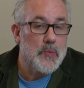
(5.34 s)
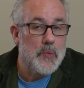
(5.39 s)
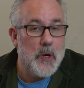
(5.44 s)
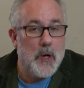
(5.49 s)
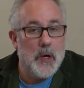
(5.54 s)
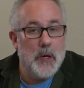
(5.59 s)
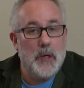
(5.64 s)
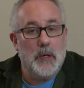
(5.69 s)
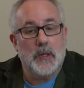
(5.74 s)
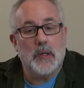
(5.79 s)

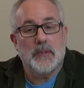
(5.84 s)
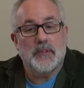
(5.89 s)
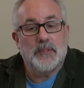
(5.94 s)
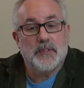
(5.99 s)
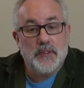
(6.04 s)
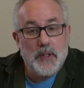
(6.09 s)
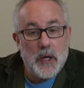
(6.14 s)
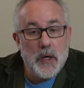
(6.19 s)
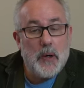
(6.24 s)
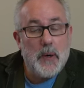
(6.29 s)
ROG
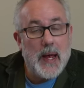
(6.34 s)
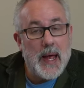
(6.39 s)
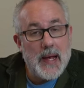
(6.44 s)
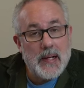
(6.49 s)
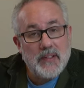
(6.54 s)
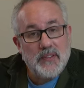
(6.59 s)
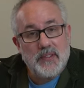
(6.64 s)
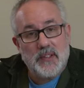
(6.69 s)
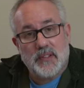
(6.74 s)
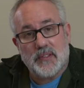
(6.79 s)
Flow
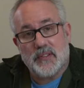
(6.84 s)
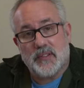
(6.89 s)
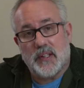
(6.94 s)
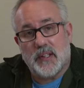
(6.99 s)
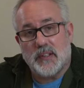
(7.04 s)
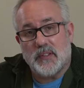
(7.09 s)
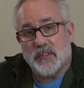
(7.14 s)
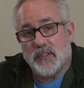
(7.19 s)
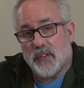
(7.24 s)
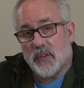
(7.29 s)

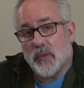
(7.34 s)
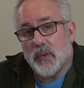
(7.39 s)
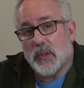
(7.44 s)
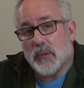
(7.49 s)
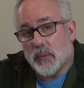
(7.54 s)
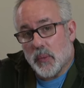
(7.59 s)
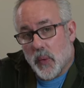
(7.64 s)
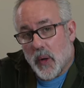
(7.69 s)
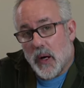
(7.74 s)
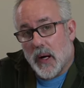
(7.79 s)
X16
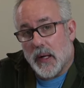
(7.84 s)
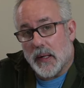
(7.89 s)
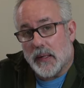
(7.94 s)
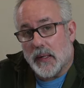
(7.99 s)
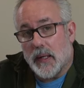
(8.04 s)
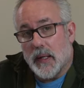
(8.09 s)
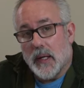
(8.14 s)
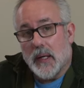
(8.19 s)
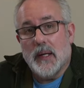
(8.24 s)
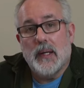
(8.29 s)

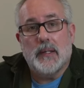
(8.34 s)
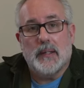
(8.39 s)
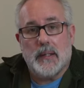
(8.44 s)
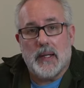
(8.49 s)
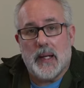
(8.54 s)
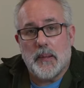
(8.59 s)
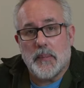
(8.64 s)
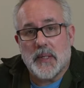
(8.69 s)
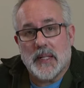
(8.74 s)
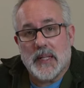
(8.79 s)
2-in-1
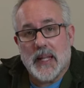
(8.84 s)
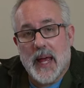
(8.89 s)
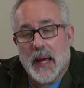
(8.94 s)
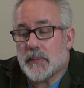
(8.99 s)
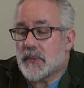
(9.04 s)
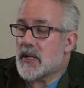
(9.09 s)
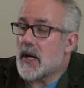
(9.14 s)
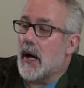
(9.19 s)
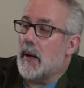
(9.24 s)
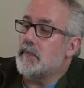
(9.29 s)
gaming
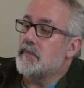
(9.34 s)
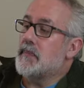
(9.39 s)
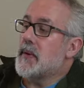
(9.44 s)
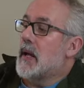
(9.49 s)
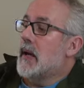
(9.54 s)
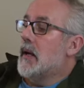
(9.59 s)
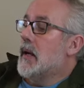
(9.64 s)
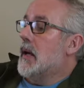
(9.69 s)
laptop.